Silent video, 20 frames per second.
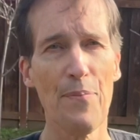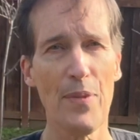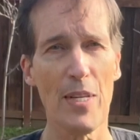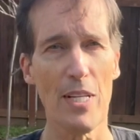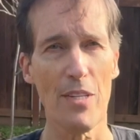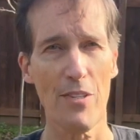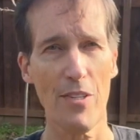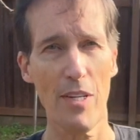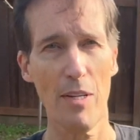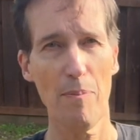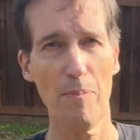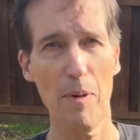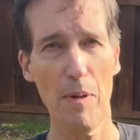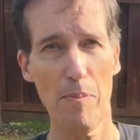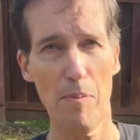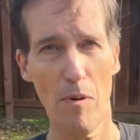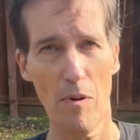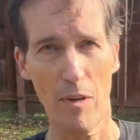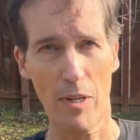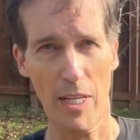See
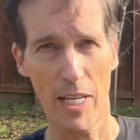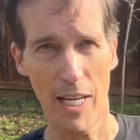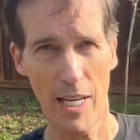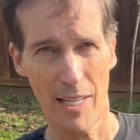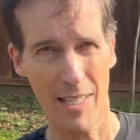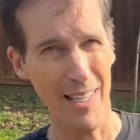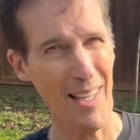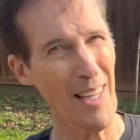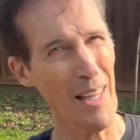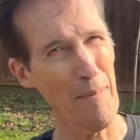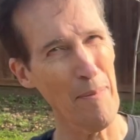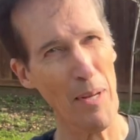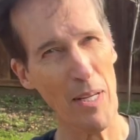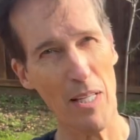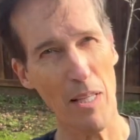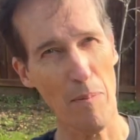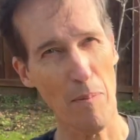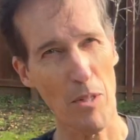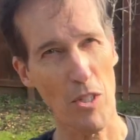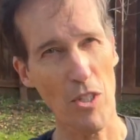people, again, they make
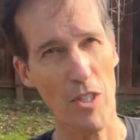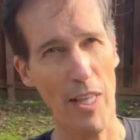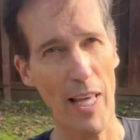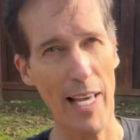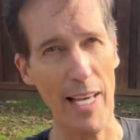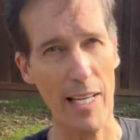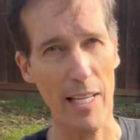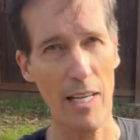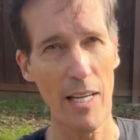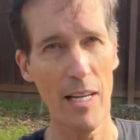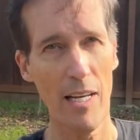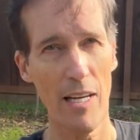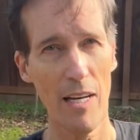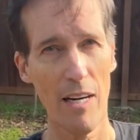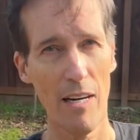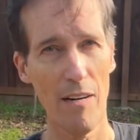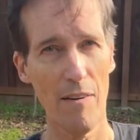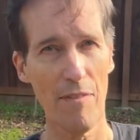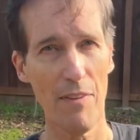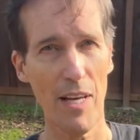the mistake
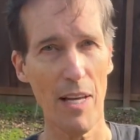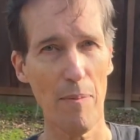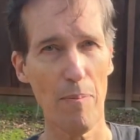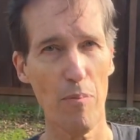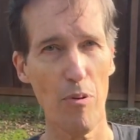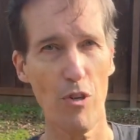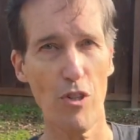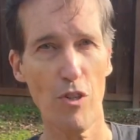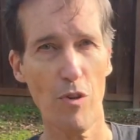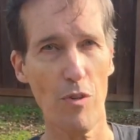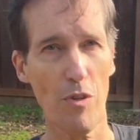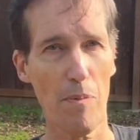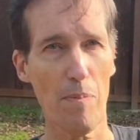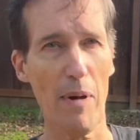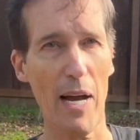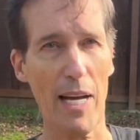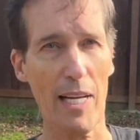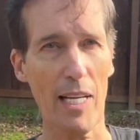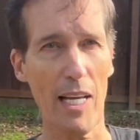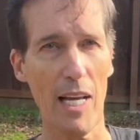of they push with their
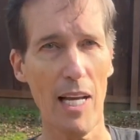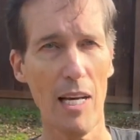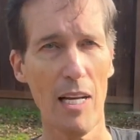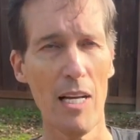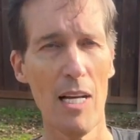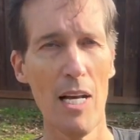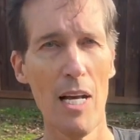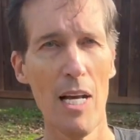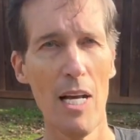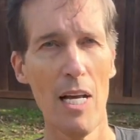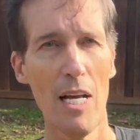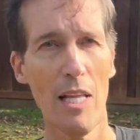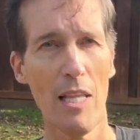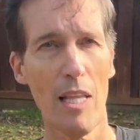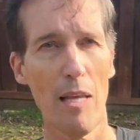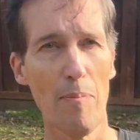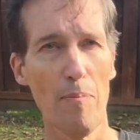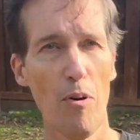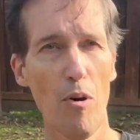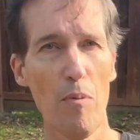backhand,
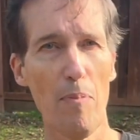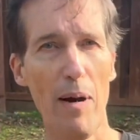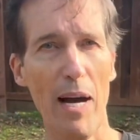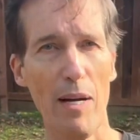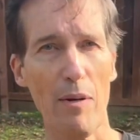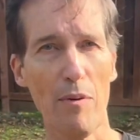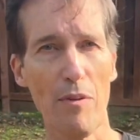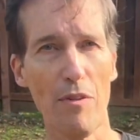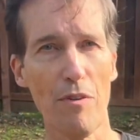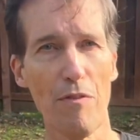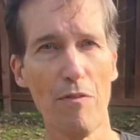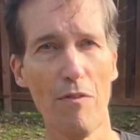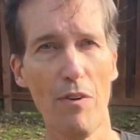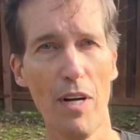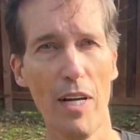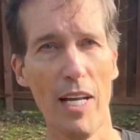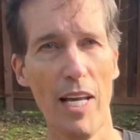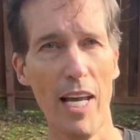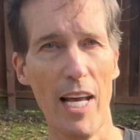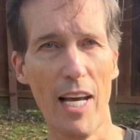they pull back with their
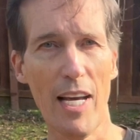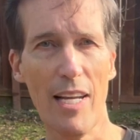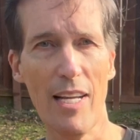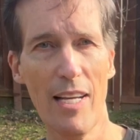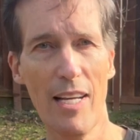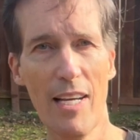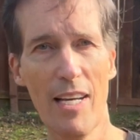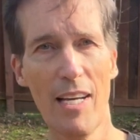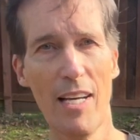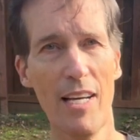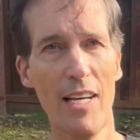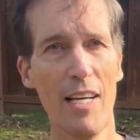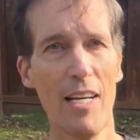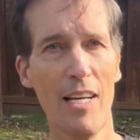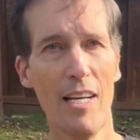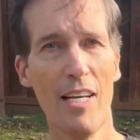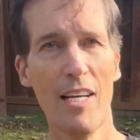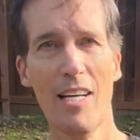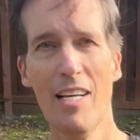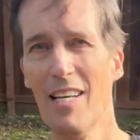front hand.
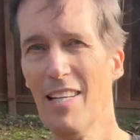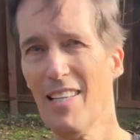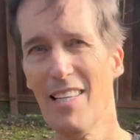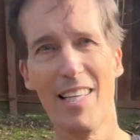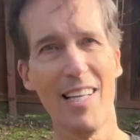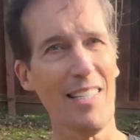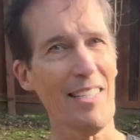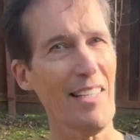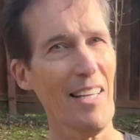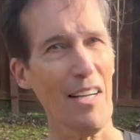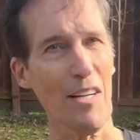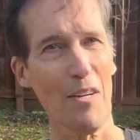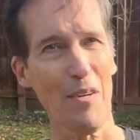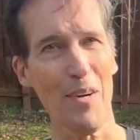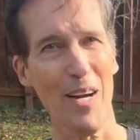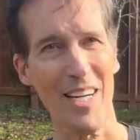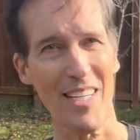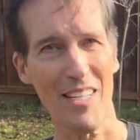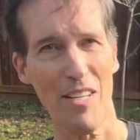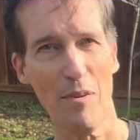And that's not
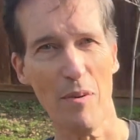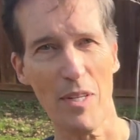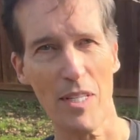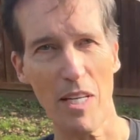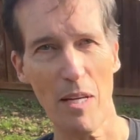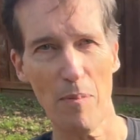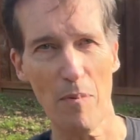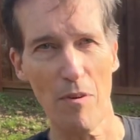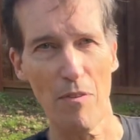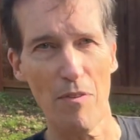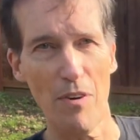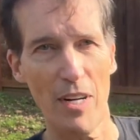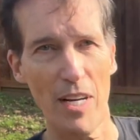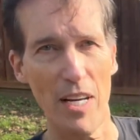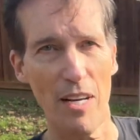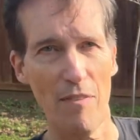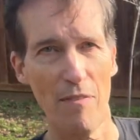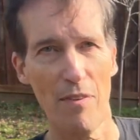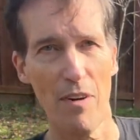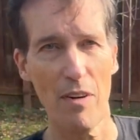correct. You want to keep your front
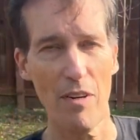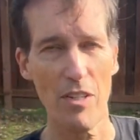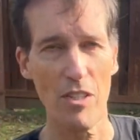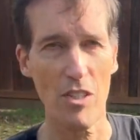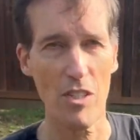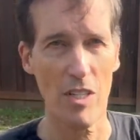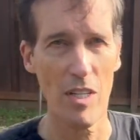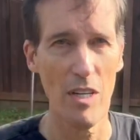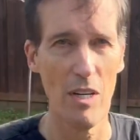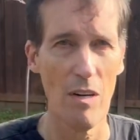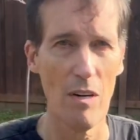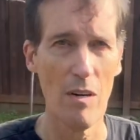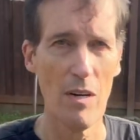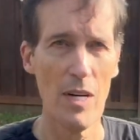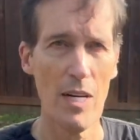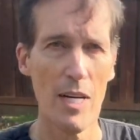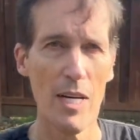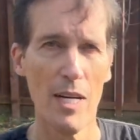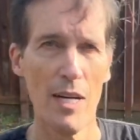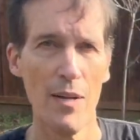hand very still.
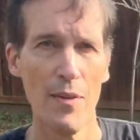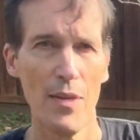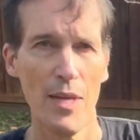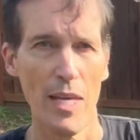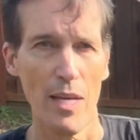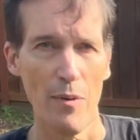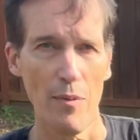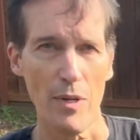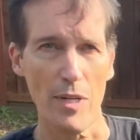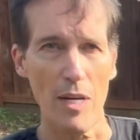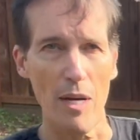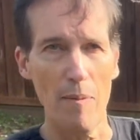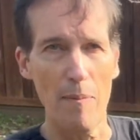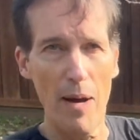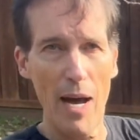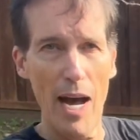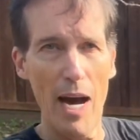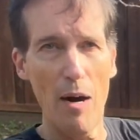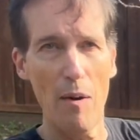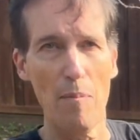You want to come
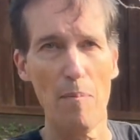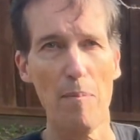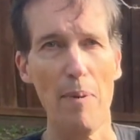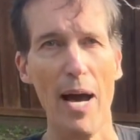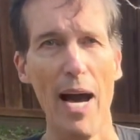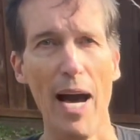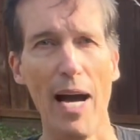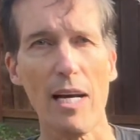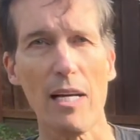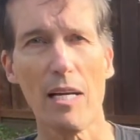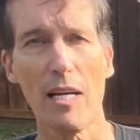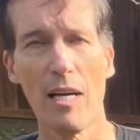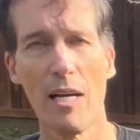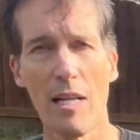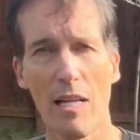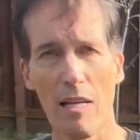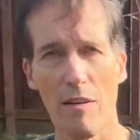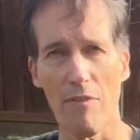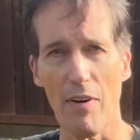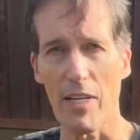out and back.
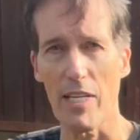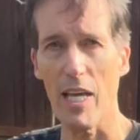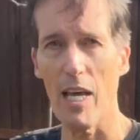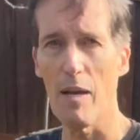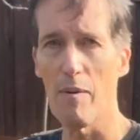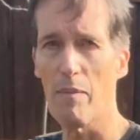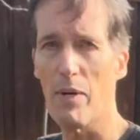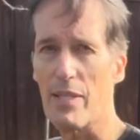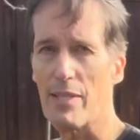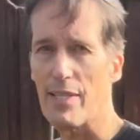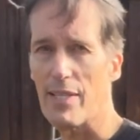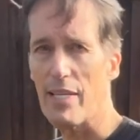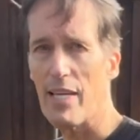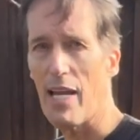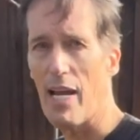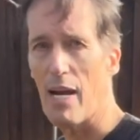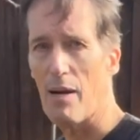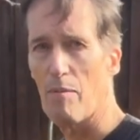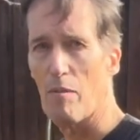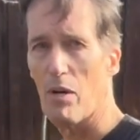If I came at the
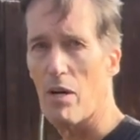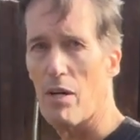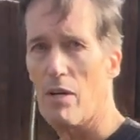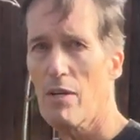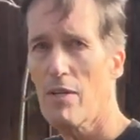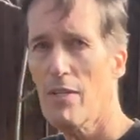camera,